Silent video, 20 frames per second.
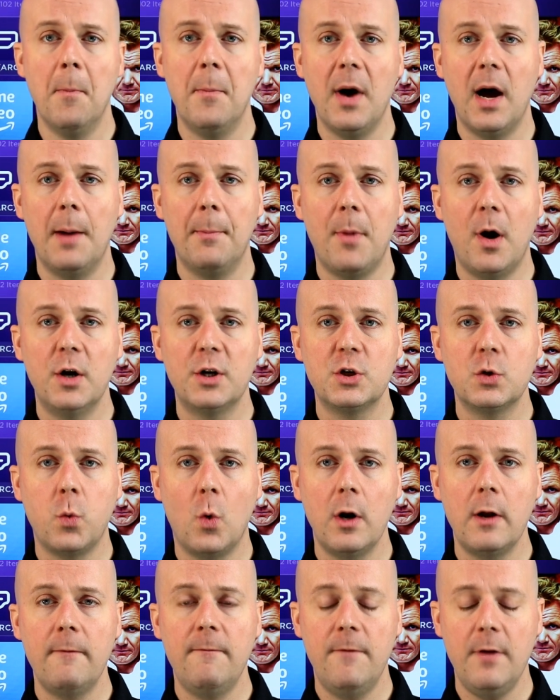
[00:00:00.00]
But on March
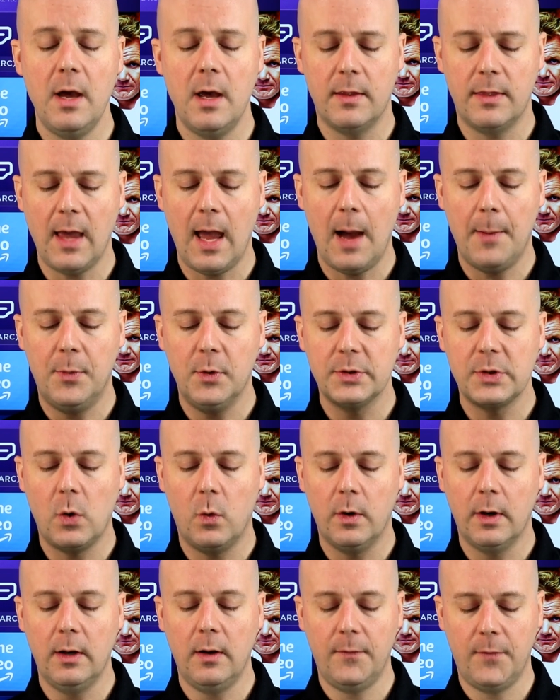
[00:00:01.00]
25th, Apple is
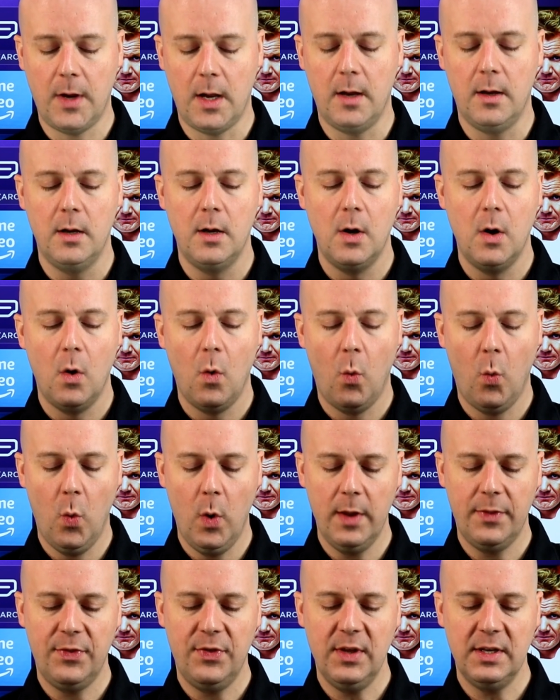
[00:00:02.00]
holding an event
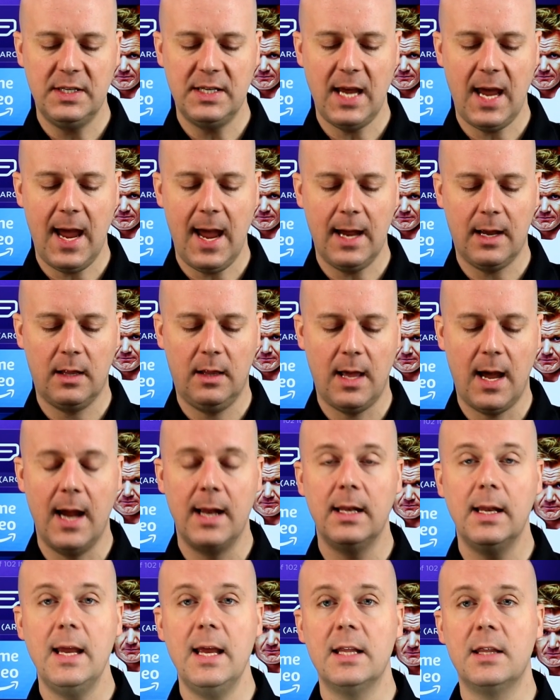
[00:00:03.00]
with the
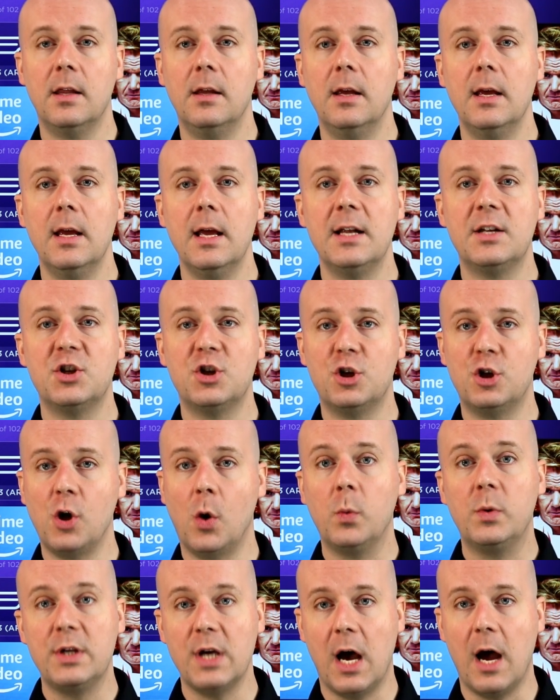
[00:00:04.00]
tagline, it's
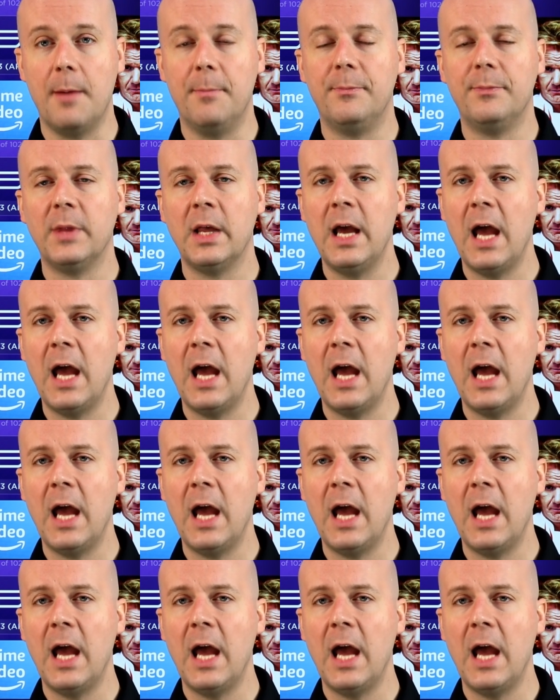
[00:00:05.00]
showtime.